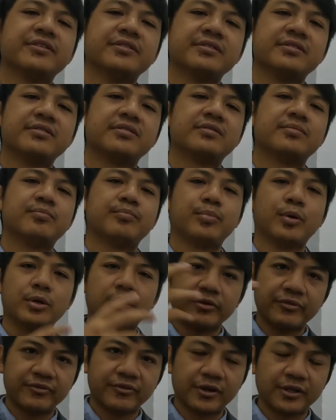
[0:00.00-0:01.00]
his
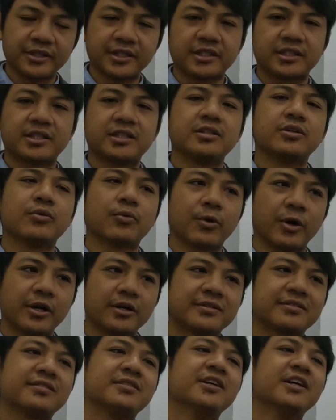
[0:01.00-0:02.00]
polyphonic
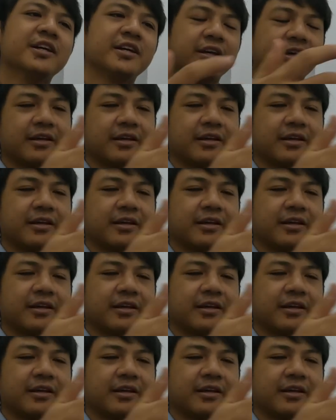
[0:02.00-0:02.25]
works.